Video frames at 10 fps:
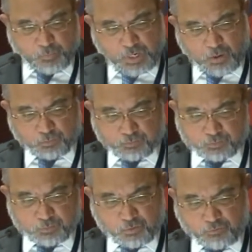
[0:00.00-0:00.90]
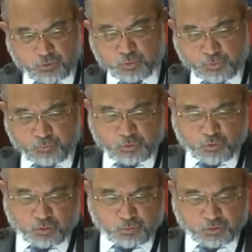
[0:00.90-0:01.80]
Now, of course, when we
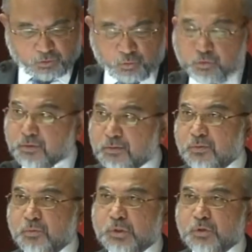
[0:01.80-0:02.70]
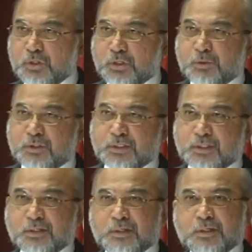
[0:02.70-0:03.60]
talk about the youth, we're talking about the